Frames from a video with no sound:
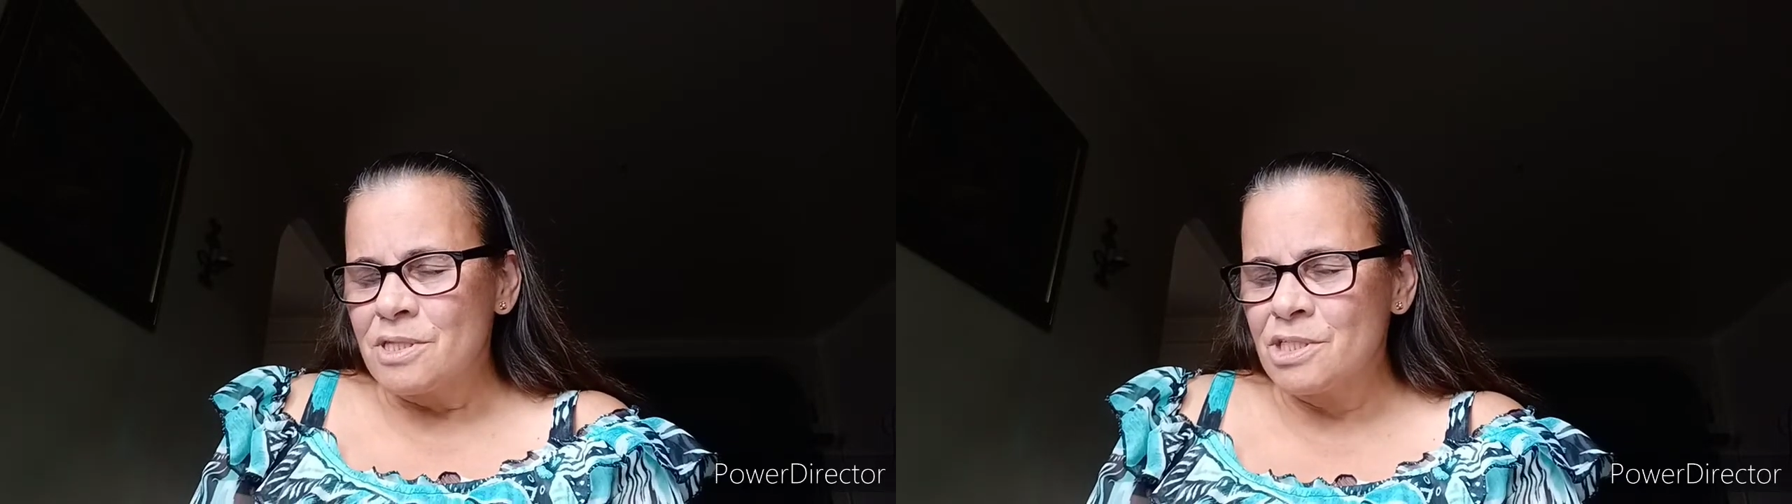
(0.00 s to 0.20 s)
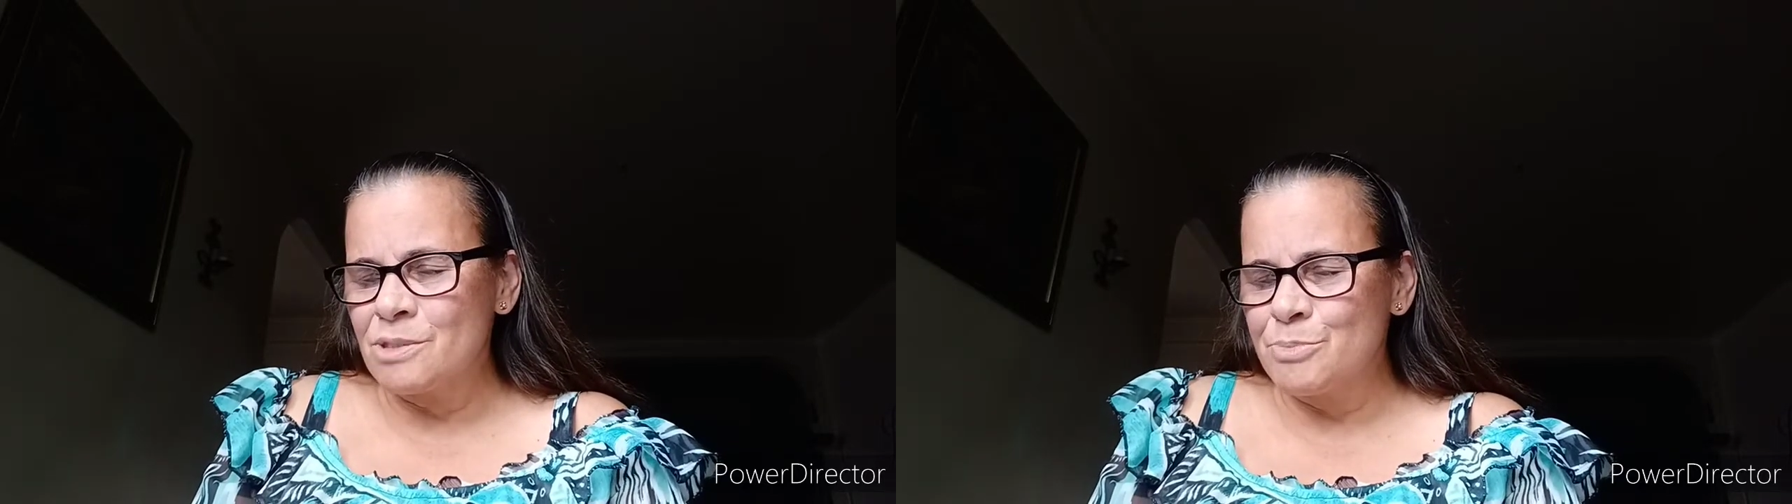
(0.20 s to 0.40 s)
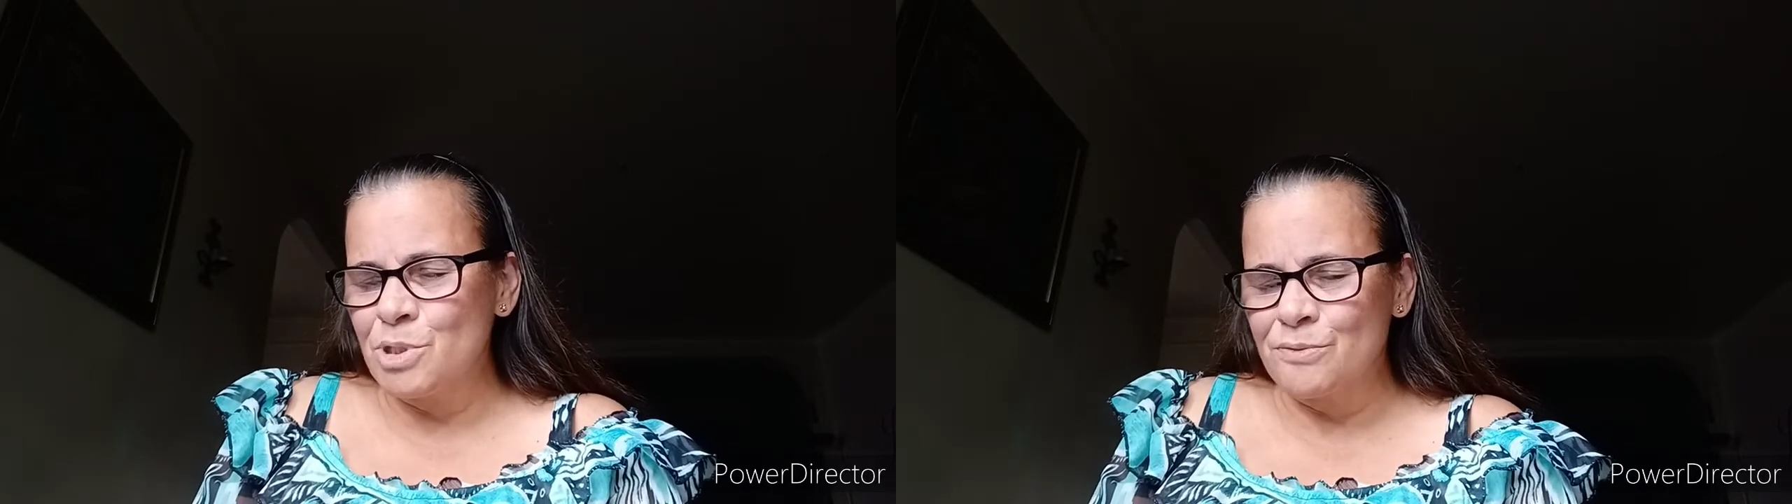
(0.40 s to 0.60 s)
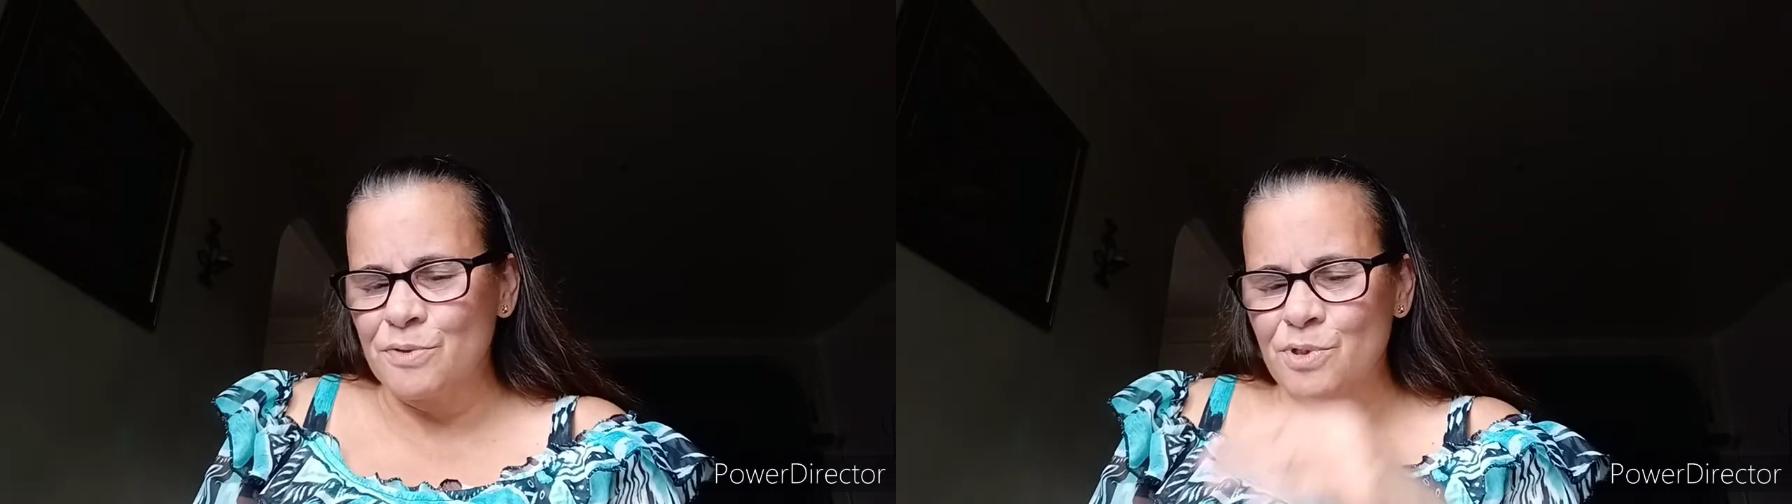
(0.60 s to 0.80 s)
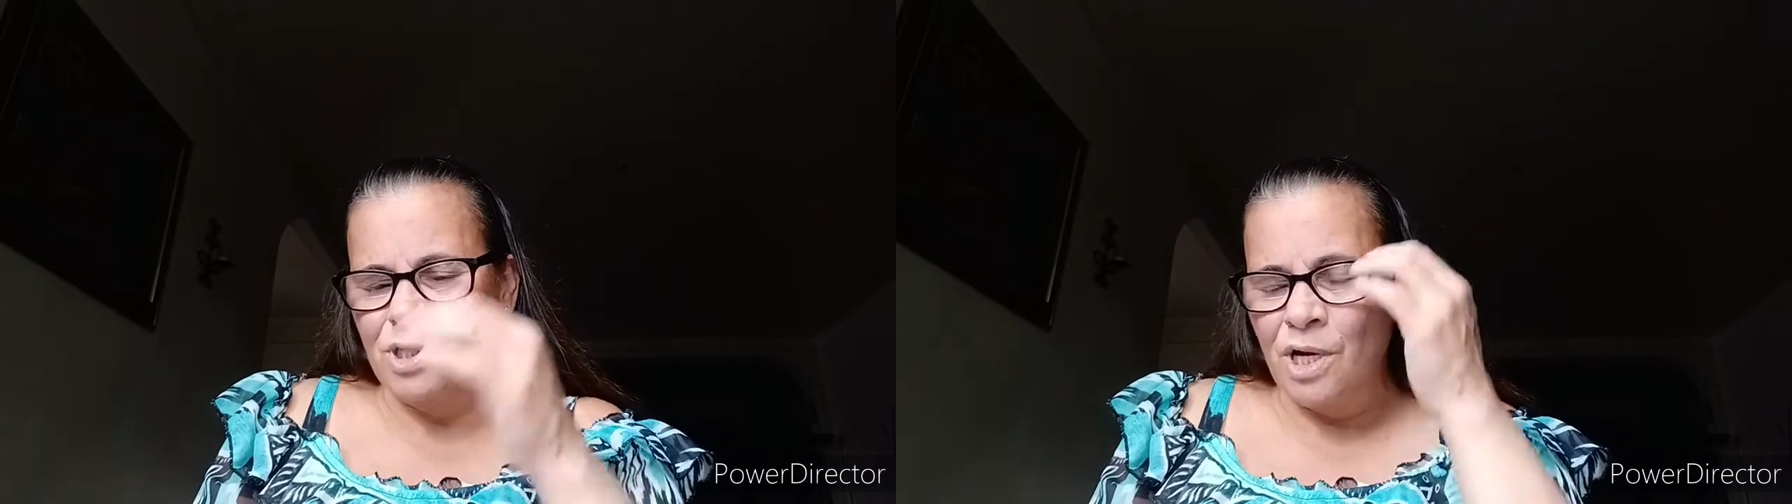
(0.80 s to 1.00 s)
This
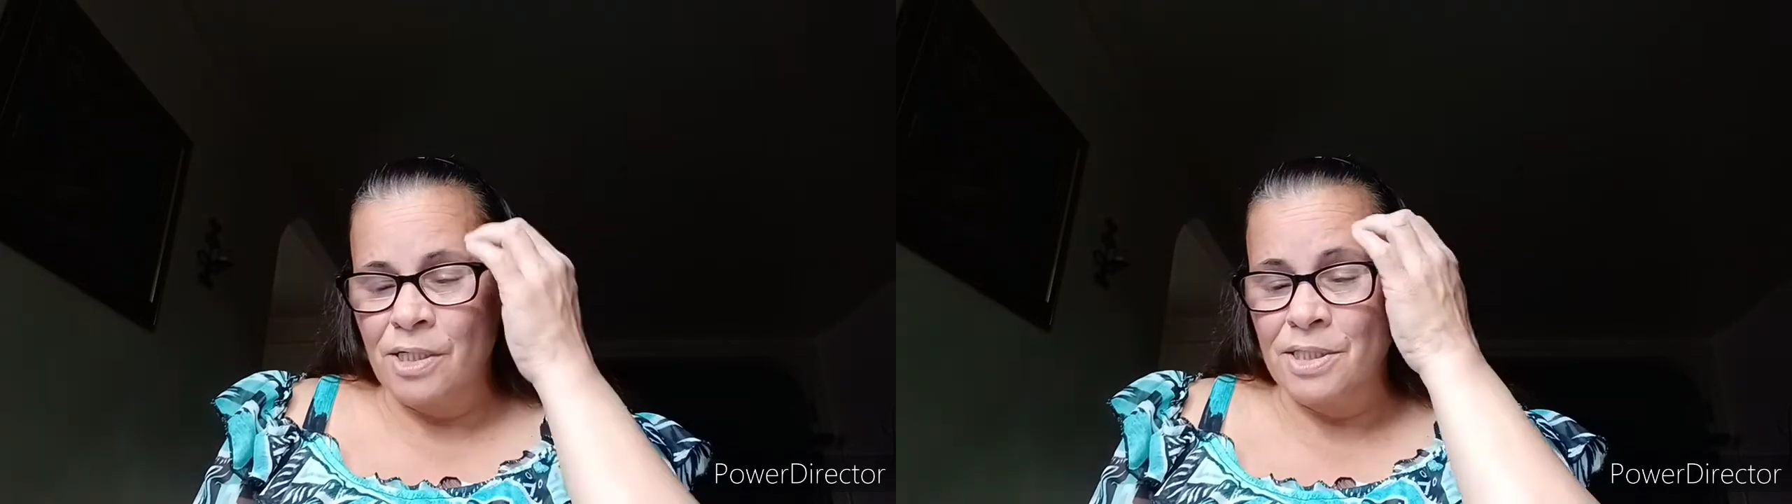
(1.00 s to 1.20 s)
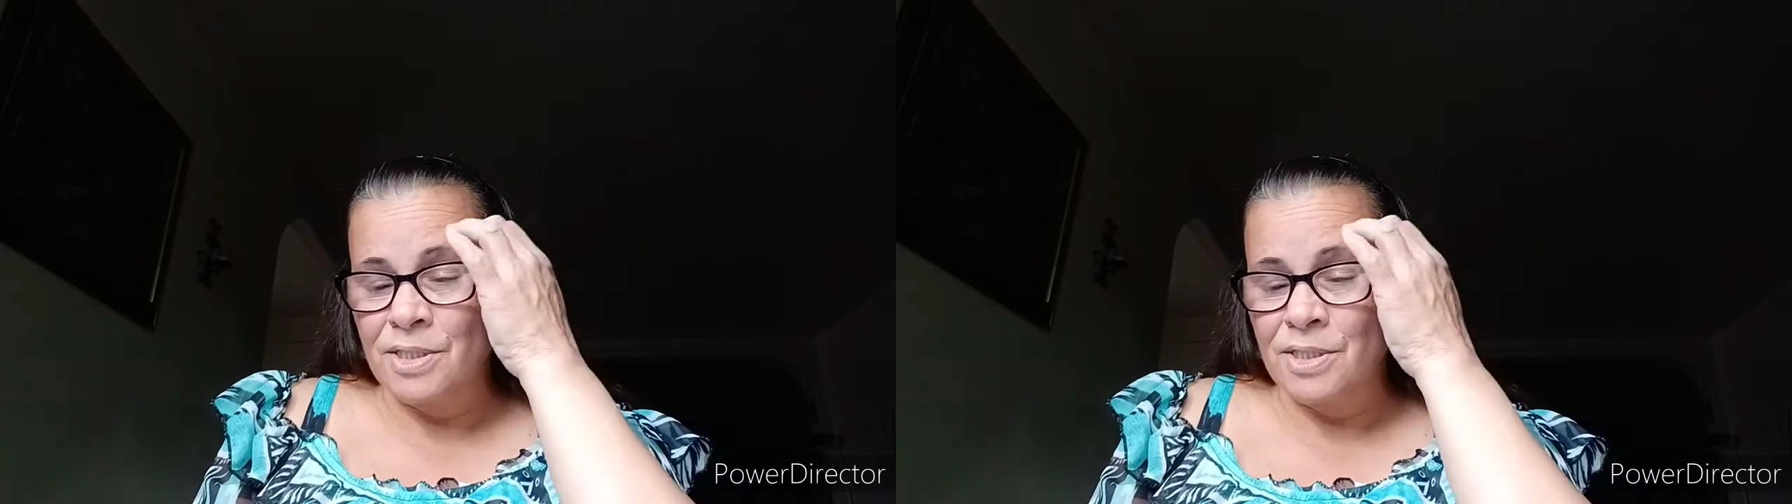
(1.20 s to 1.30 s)
beautiful tart